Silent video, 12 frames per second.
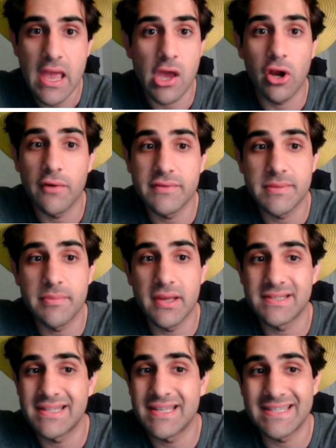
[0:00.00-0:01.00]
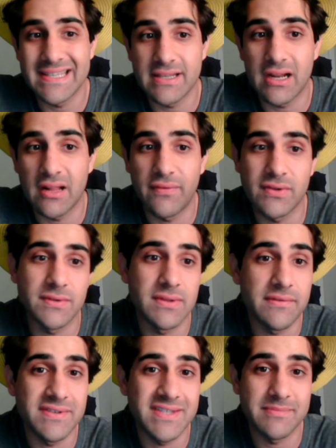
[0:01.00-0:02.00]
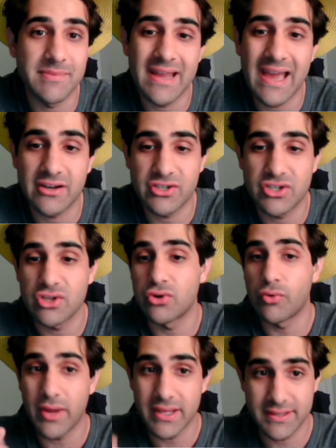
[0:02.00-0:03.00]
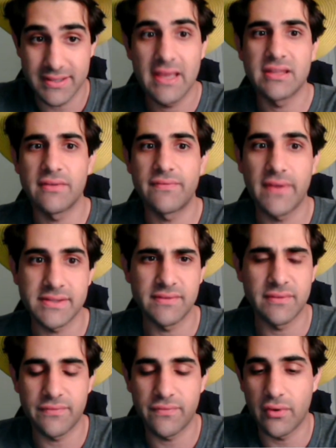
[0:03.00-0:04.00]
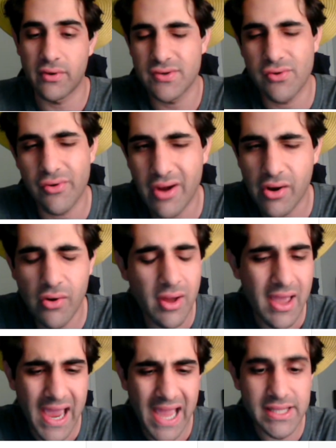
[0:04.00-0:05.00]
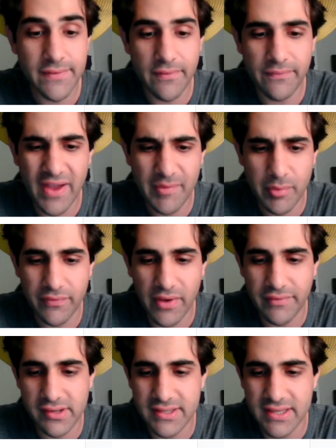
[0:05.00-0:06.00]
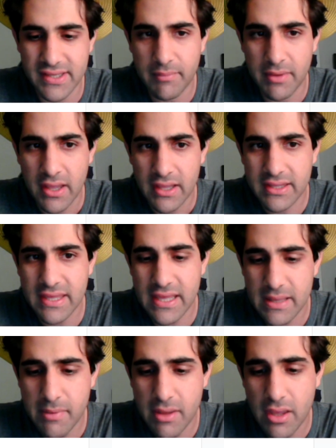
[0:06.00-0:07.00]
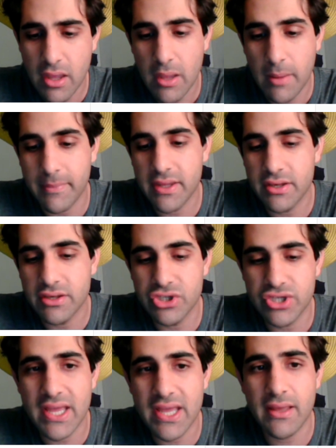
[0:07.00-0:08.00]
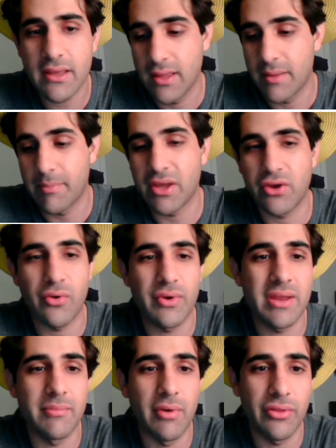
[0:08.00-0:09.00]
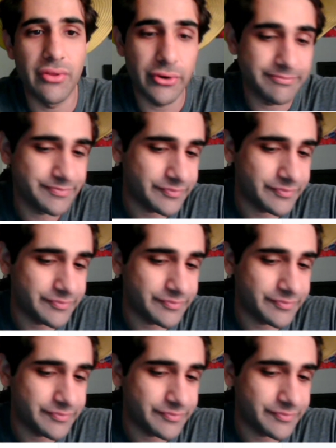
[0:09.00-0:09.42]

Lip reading: and obviously because this season Alphonso Davies has been actually great defensively for us. So Guerrero, I'd give him 5.5 out of 10. Kim Min Jae, my Korean brother,